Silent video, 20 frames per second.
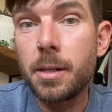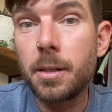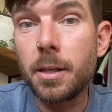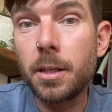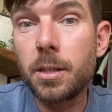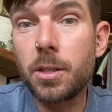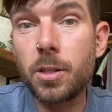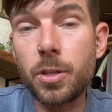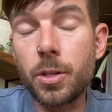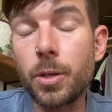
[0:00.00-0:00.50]

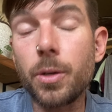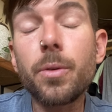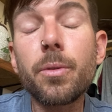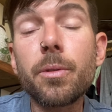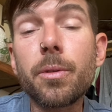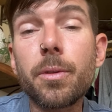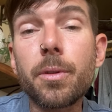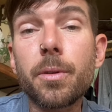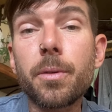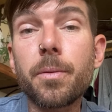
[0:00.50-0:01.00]
That's
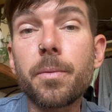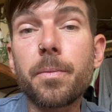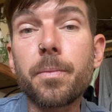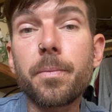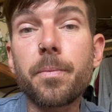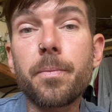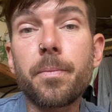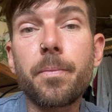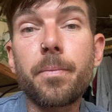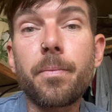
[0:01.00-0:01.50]
truth.
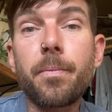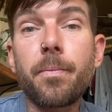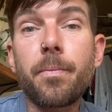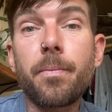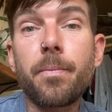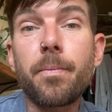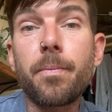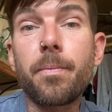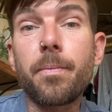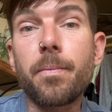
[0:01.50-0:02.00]

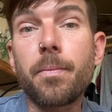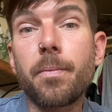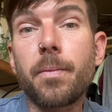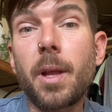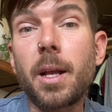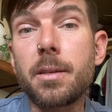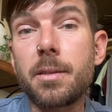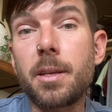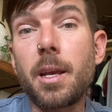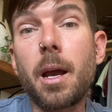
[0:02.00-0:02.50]

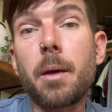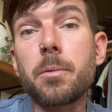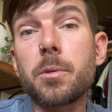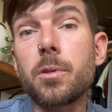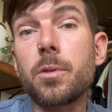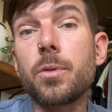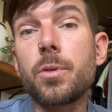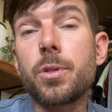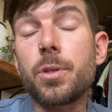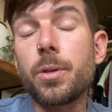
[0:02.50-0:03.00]
That's the
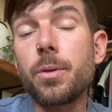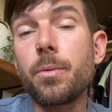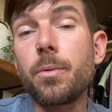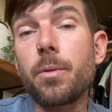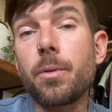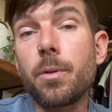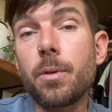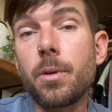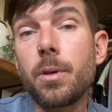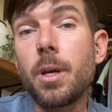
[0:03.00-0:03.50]
absolute truth.
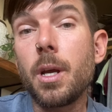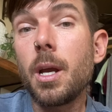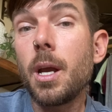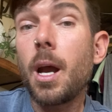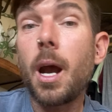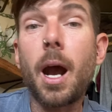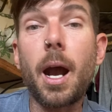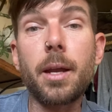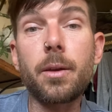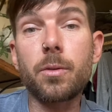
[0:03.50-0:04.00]

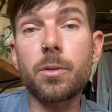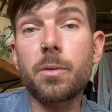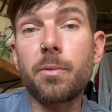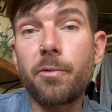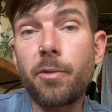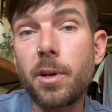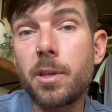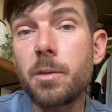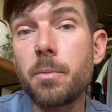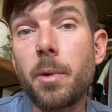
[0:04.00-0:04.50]
I know some
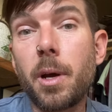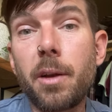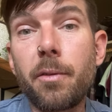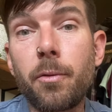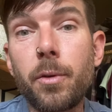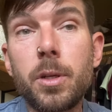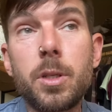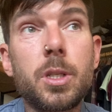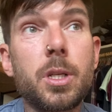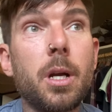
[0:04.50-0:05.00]
friends of mine
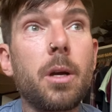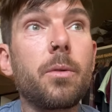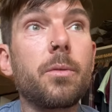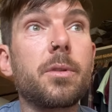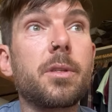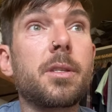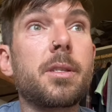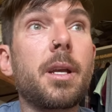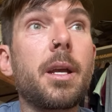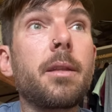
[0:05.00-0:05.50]
have reached out
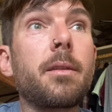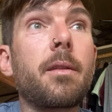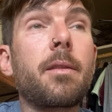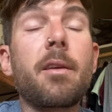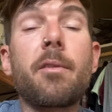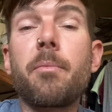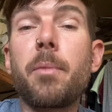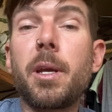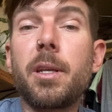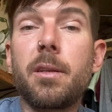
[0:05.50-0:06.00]
and said that
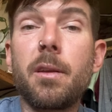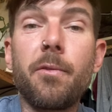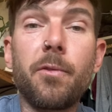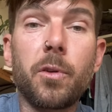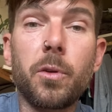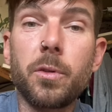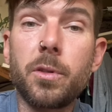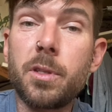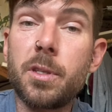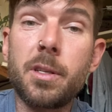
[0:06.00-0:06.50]
they've made
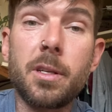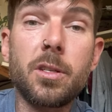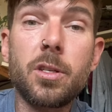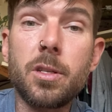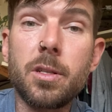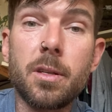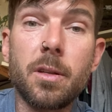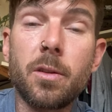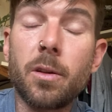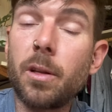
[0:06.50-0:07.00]
difficult
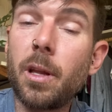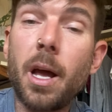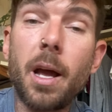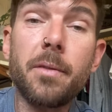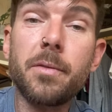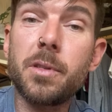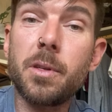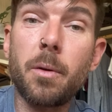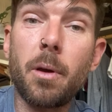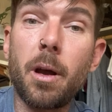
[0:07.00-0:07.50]
decisions in their
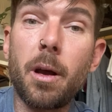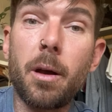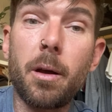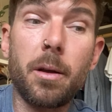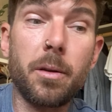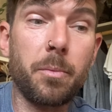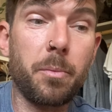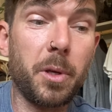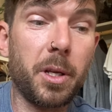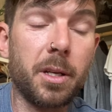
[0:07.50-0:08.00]
lives
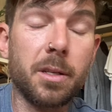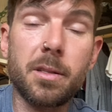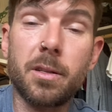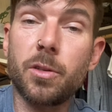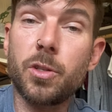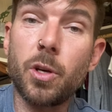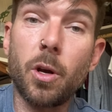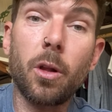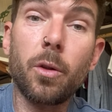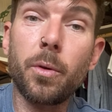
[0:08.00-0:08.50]
because
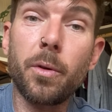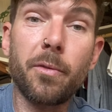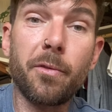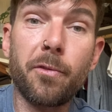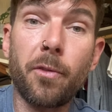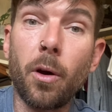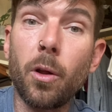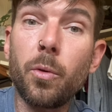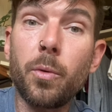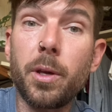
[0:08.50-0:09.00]
they're
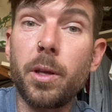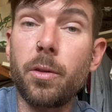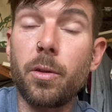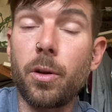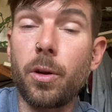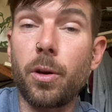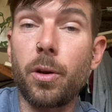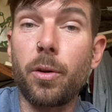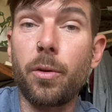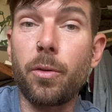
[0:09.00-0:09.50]
following
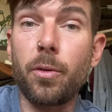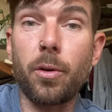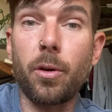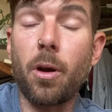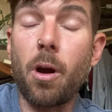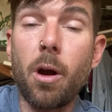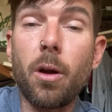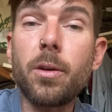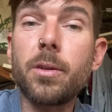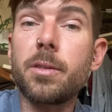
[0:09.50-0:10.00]

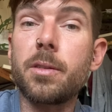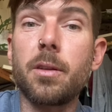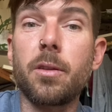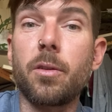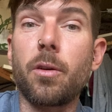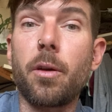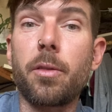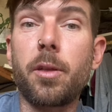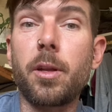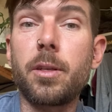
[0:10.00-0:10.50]
their hearts and
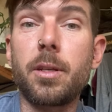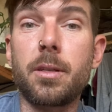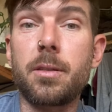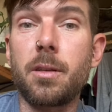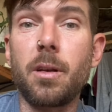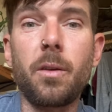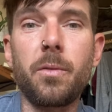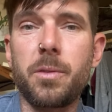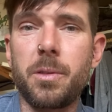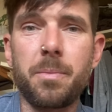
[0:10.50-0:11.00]
their authentic
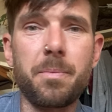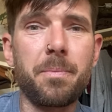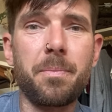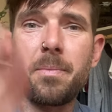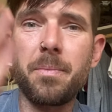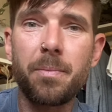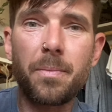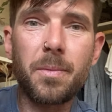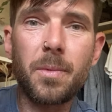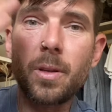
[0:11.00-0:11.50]
selves.
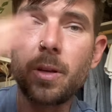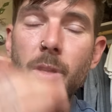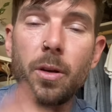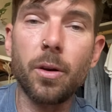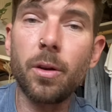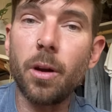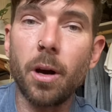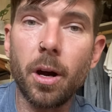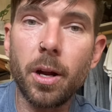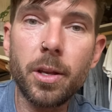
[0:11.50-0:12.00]

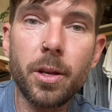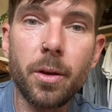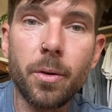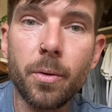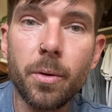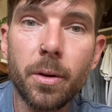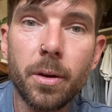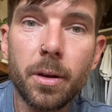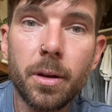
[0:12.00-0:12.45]
Good on you.